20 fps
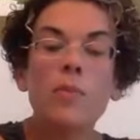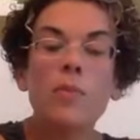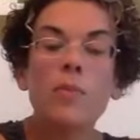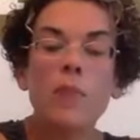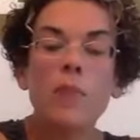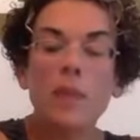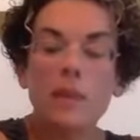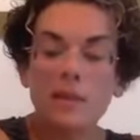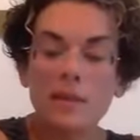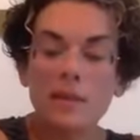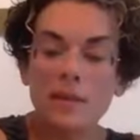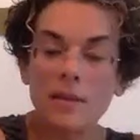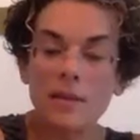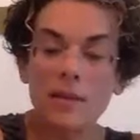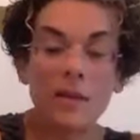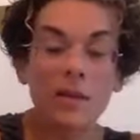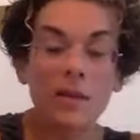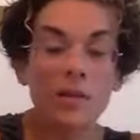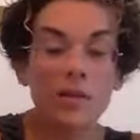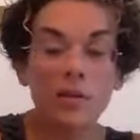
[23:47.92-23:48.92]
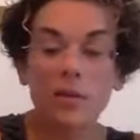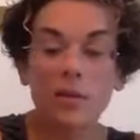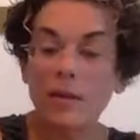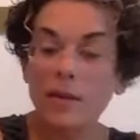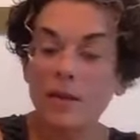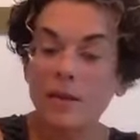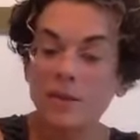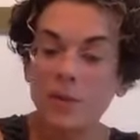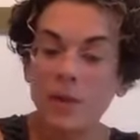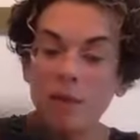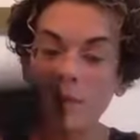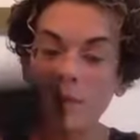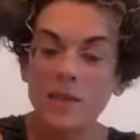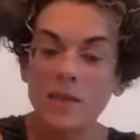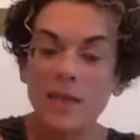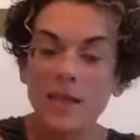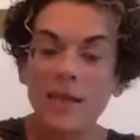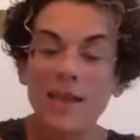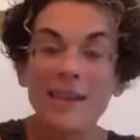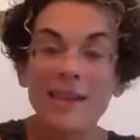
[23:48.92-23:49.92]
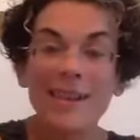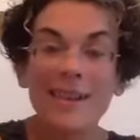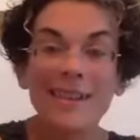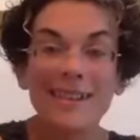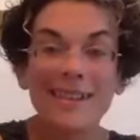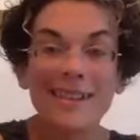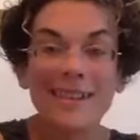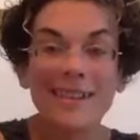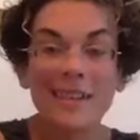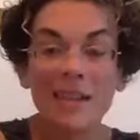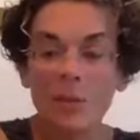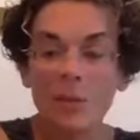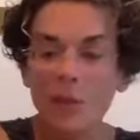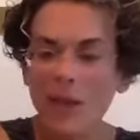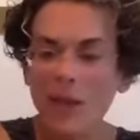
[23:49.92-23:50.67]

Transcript: means in your next bottom deck. Oh